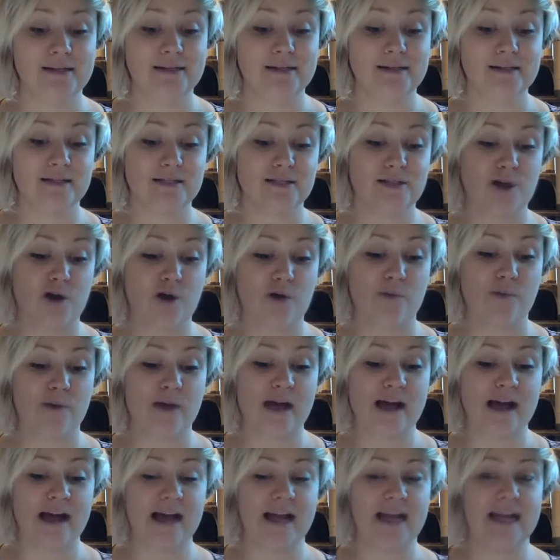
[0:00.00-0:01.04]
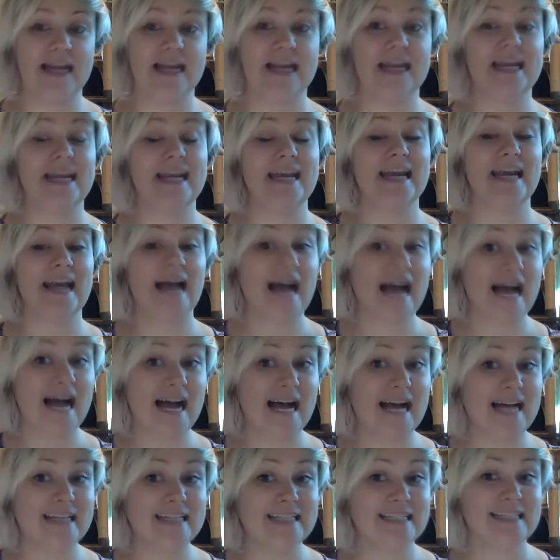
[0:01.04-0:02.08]
So by
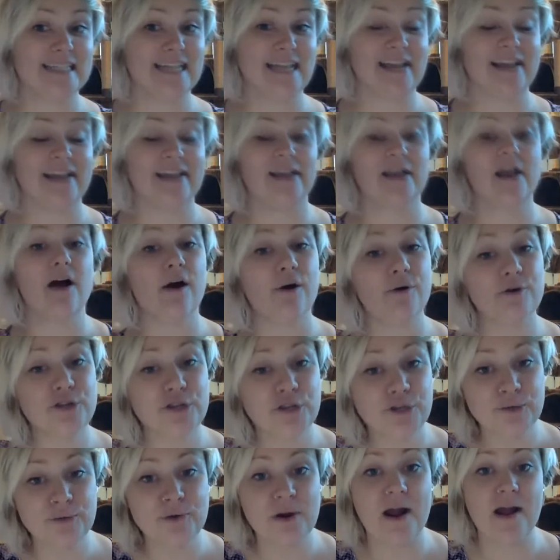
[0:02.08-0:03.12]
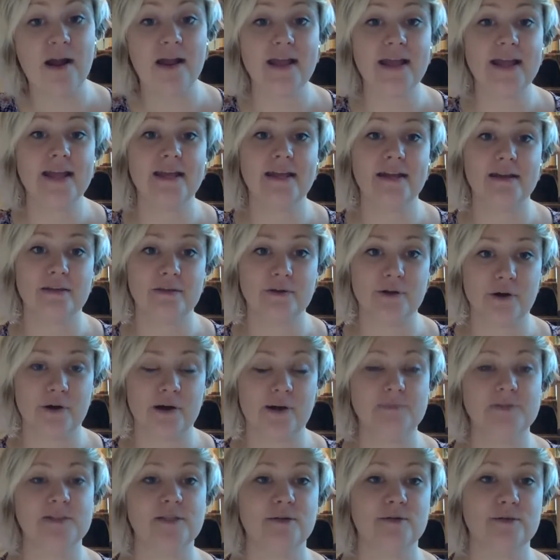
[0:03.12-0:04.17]
not saying, oh, you're right,
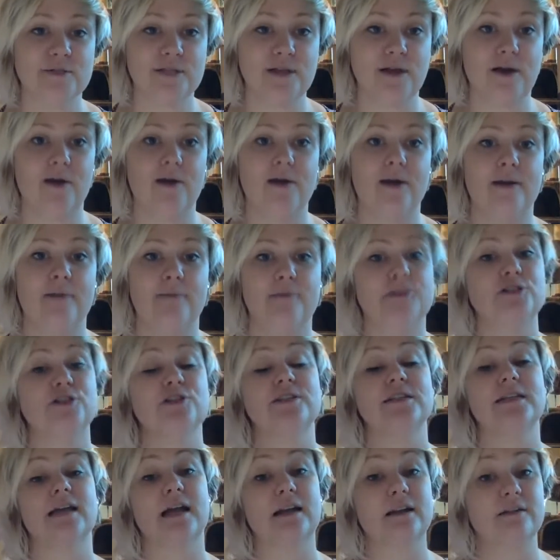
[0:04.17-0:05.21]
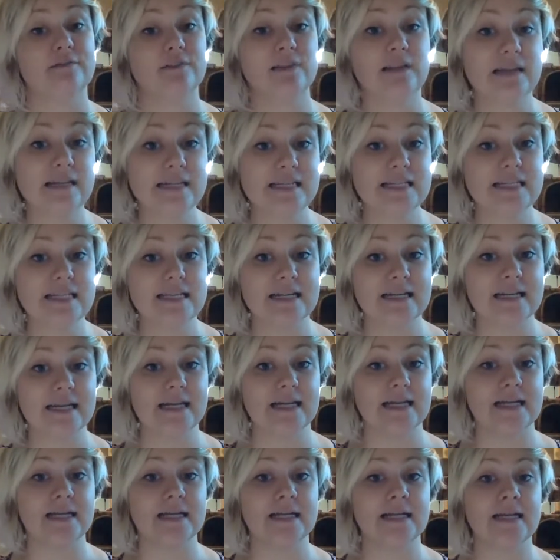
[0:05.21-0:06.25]
I'm so sorry, but just kind of
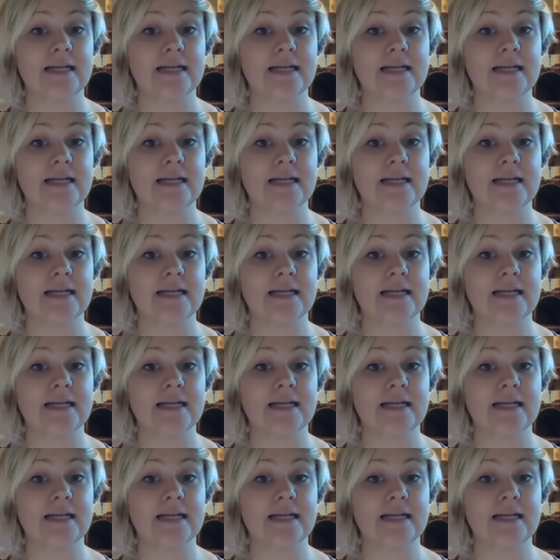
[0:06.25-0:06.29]
listening,